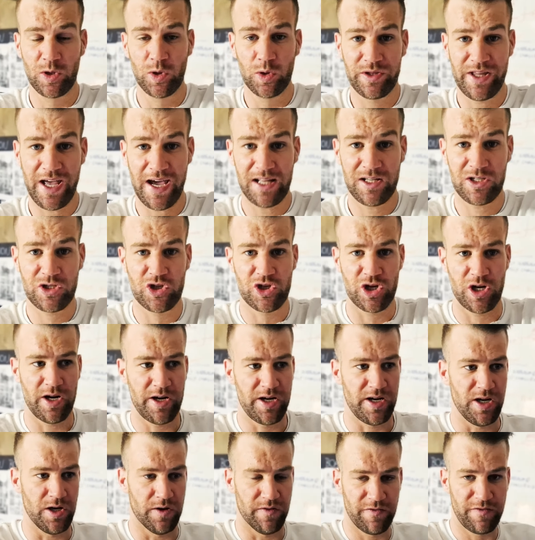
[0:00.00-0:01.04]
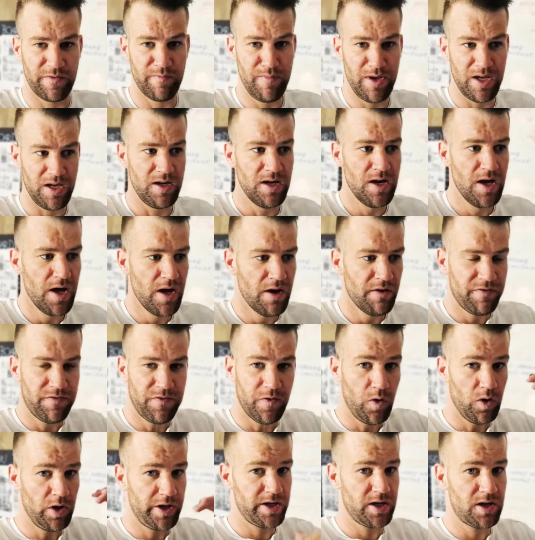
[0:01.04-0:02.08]
that journey of me
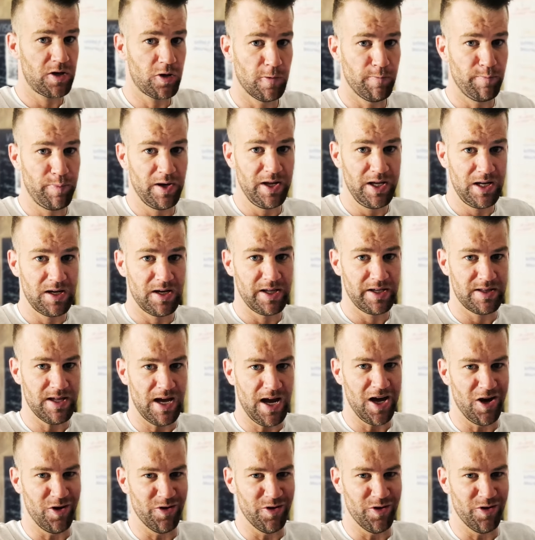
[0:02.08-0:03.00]
falling completely down,